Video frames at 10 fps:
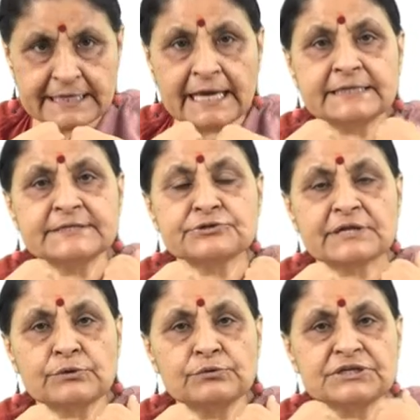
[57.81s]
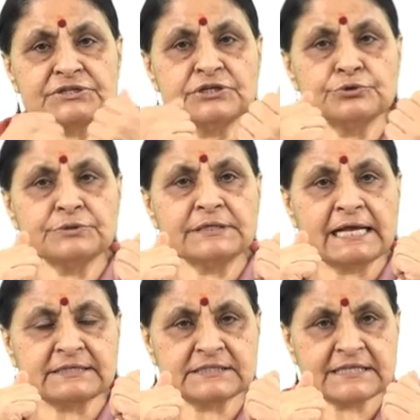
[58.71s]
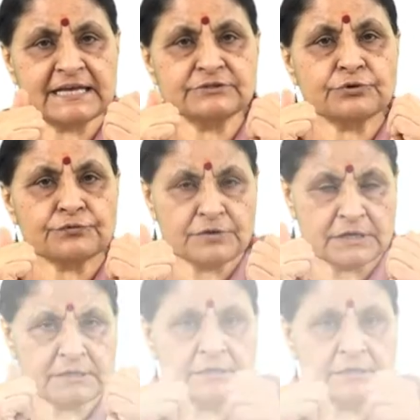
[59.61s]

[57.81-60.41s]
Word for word: and its regulation during exercise or work.